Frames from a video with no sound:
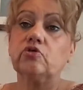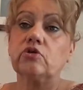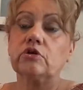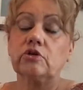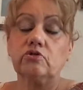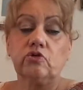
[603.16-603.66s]

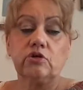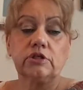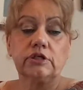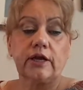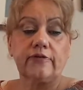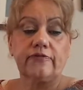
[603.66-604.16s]

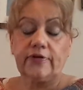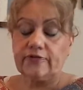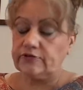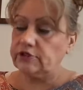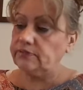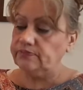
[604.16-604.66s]

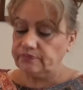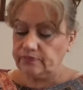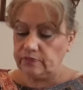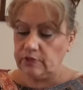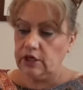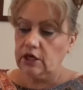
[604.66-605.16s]
Nordic15.
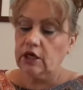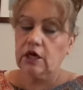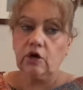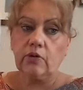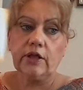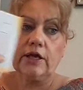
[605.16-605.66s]

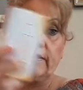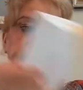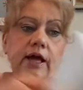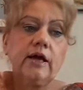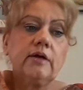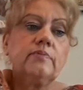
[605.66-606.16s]
Quite like
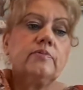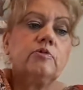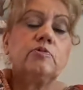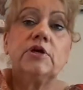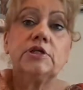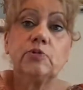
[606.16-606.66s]
that.
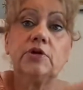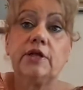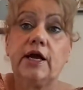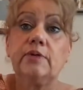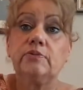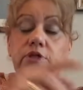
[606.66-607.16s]
It's one of the
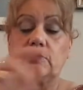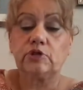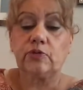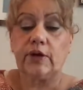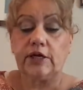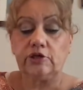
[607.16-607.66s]
items I was
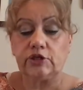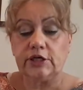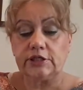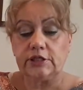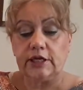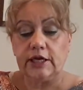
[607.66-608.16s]
quite
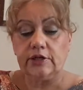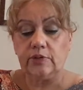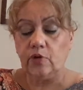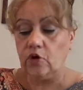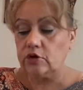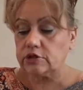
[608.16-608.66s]
interested in getting in the
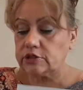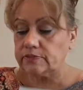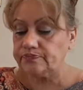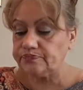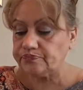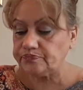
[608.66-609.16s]
box.
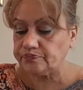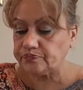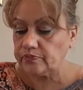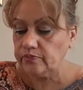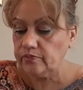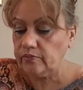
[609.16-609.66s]

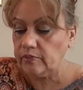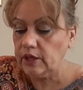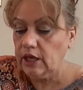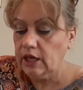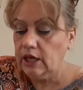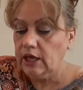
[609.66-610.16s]

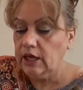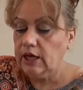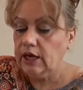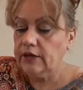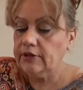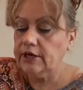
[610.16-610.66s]

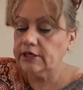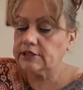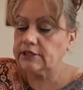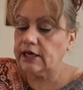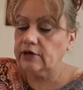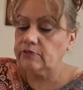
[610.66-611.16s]
And the
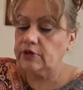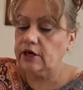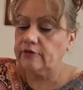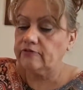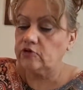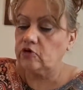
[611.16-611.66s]
next item we
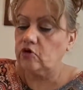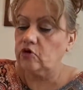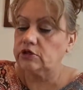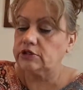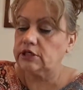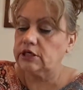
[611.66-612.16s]
have
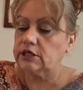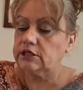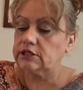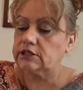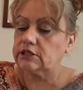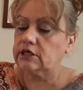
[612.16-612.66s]
got
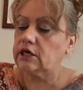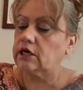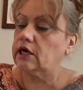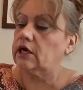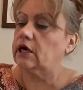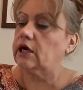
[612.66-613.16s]
is
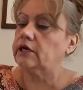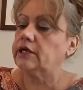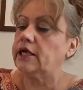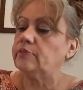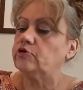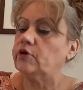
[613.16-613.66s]
an
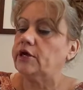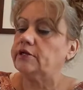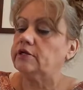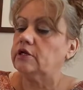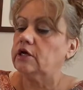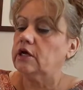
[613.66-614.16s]
MUN